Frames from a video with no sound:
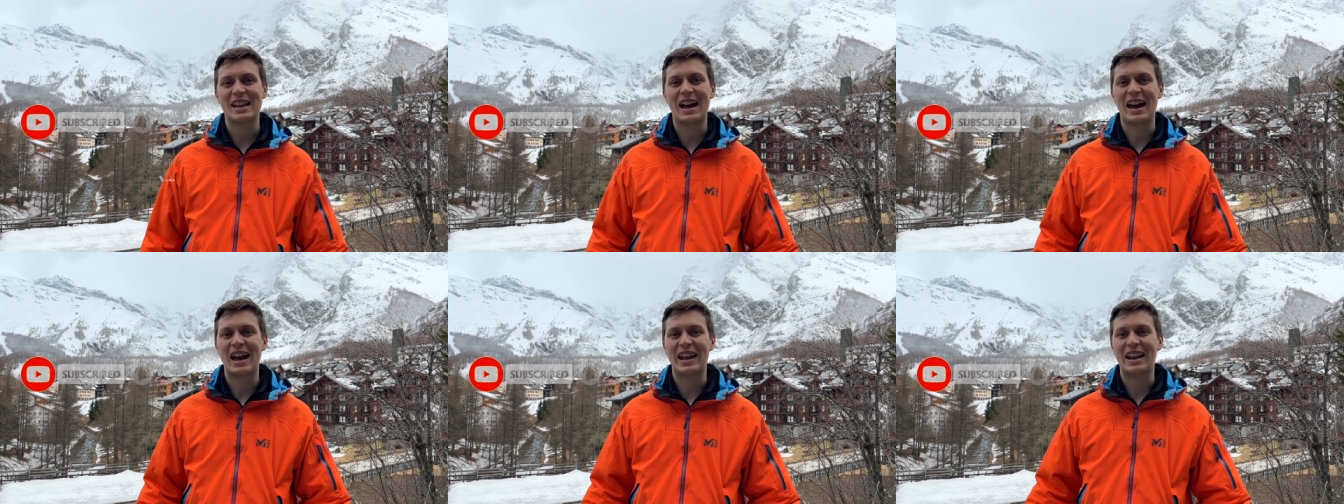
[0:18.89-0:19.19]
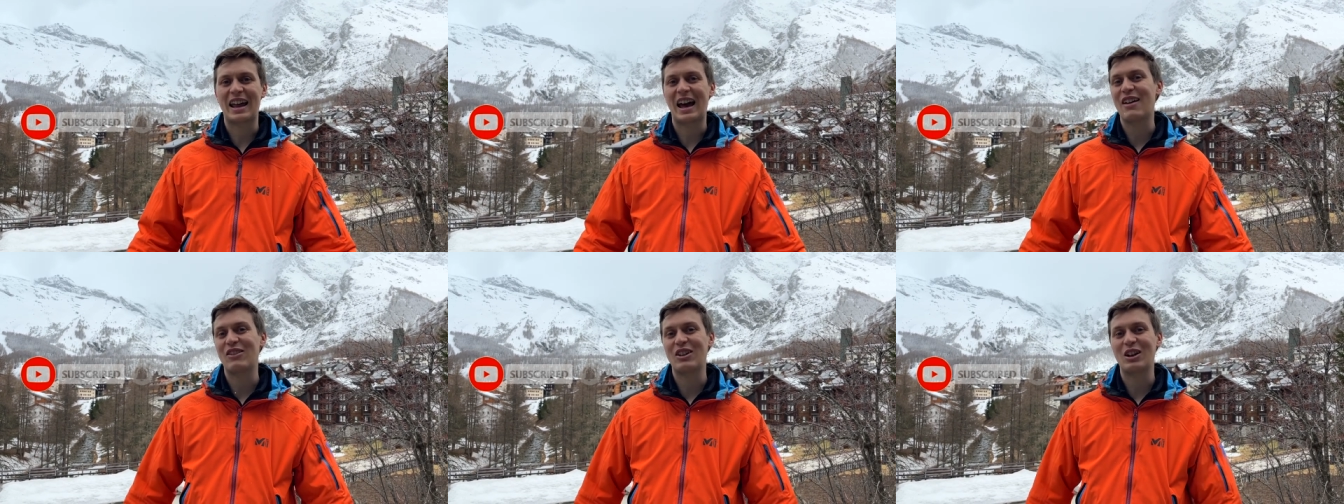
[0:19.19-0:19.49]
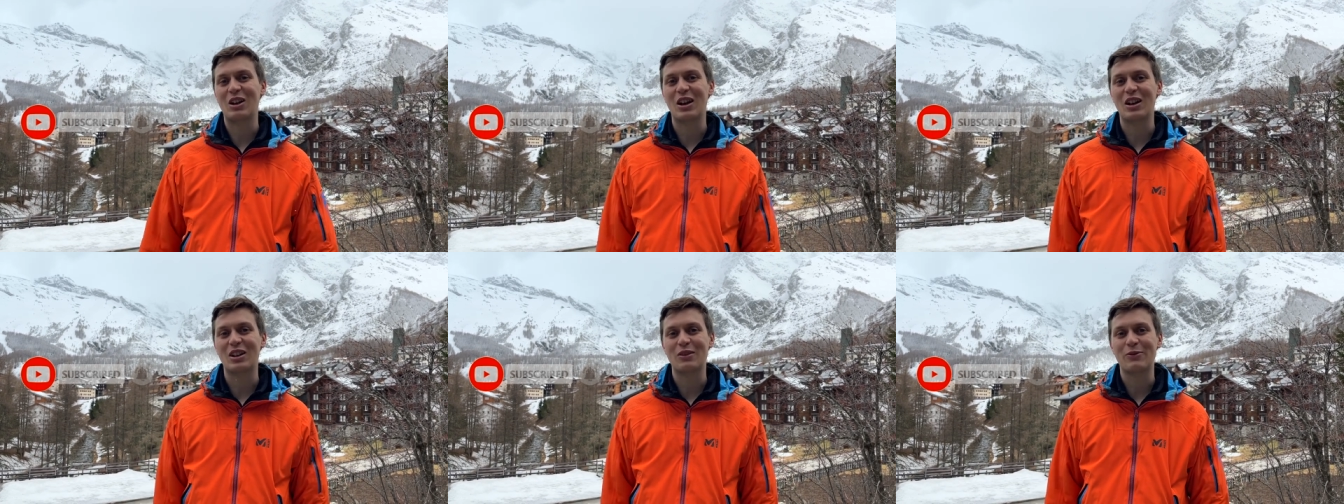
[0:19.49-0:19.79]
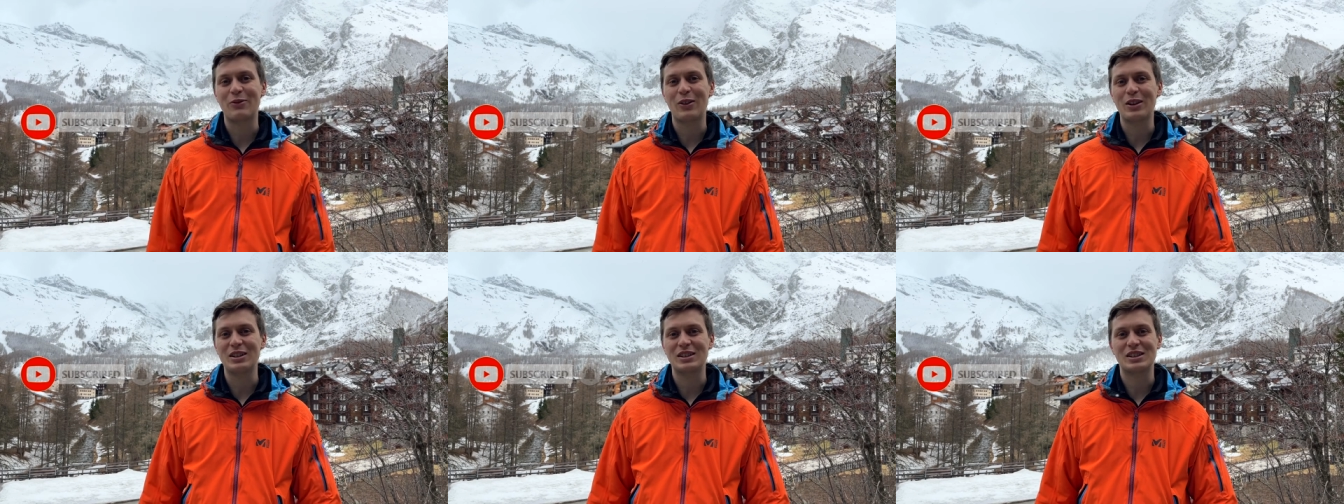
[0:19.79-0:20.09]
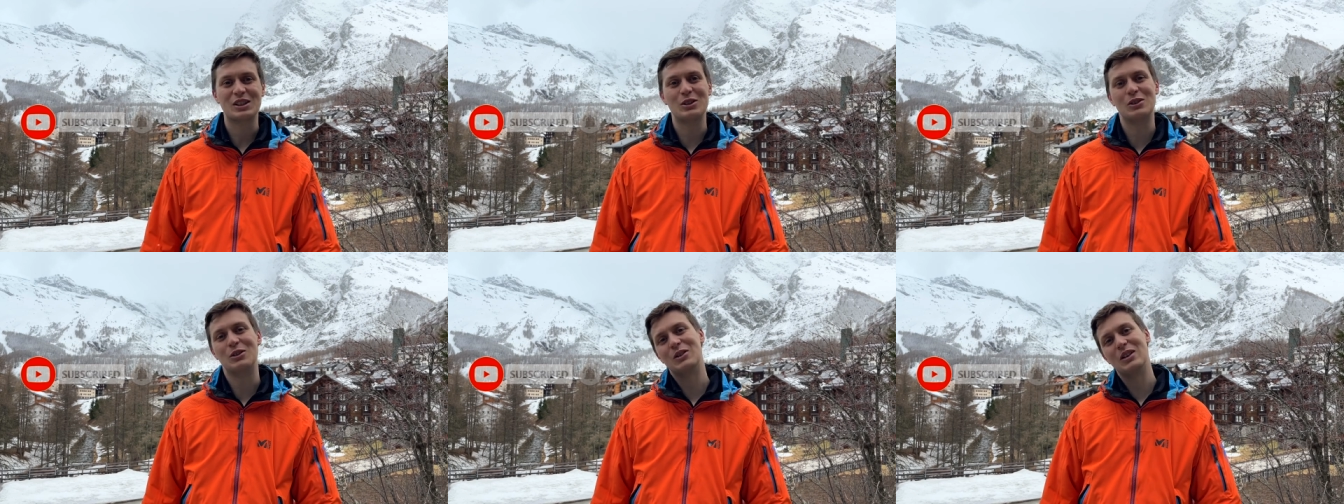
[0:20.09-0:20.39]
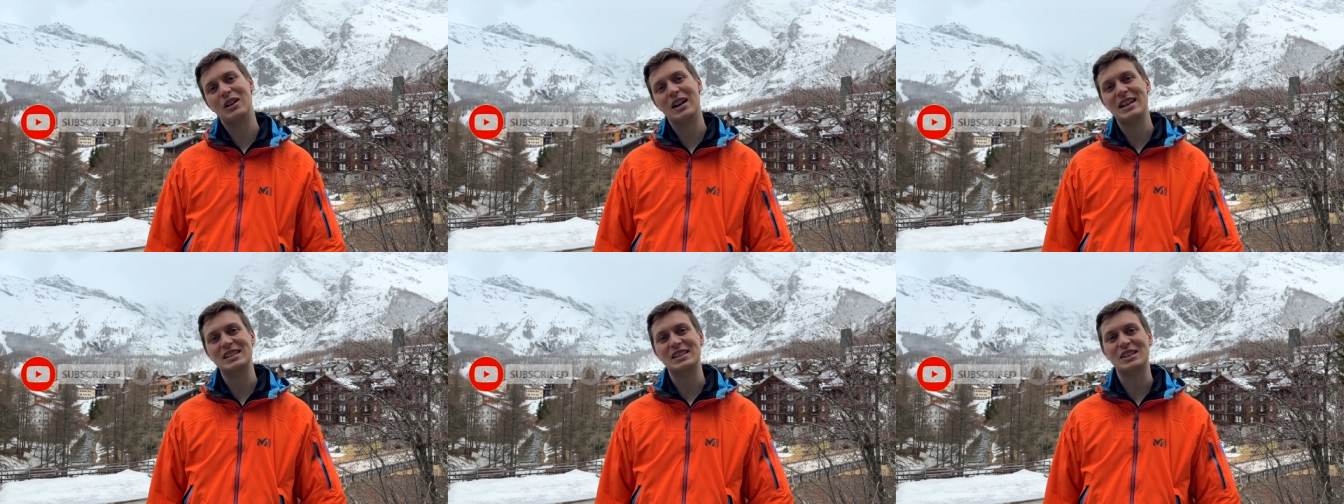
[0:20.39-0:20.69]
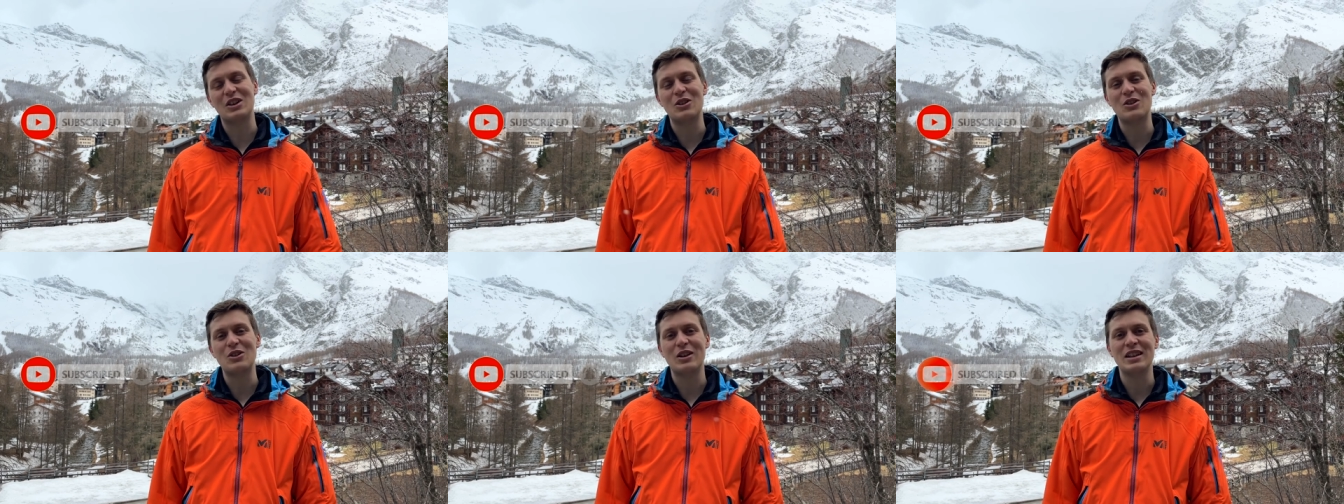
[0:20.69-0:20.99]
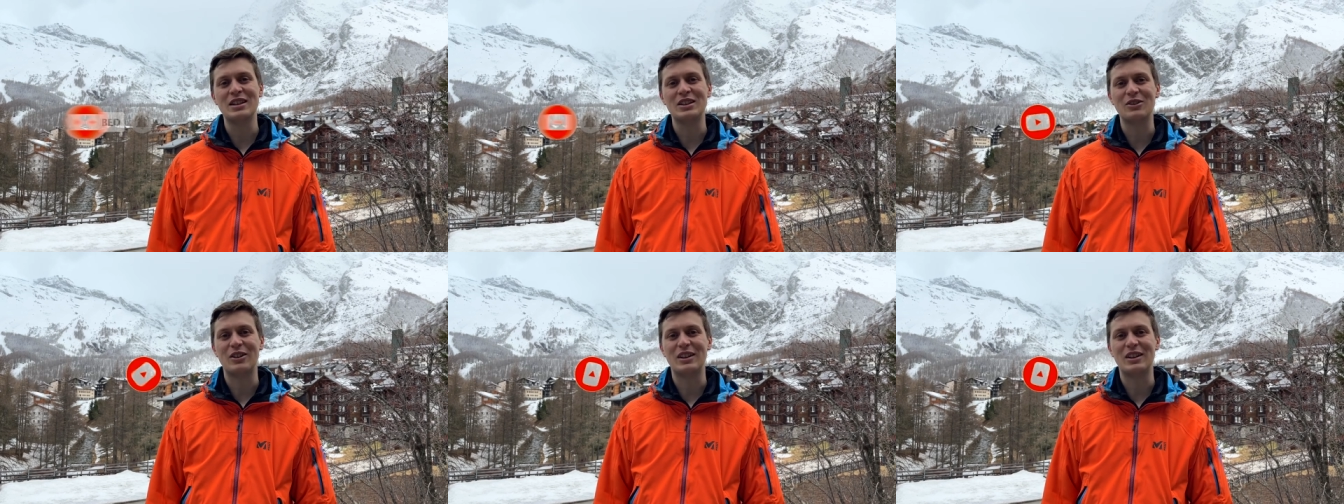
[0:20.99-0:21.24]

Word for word: and having a lot of fun. So let's go into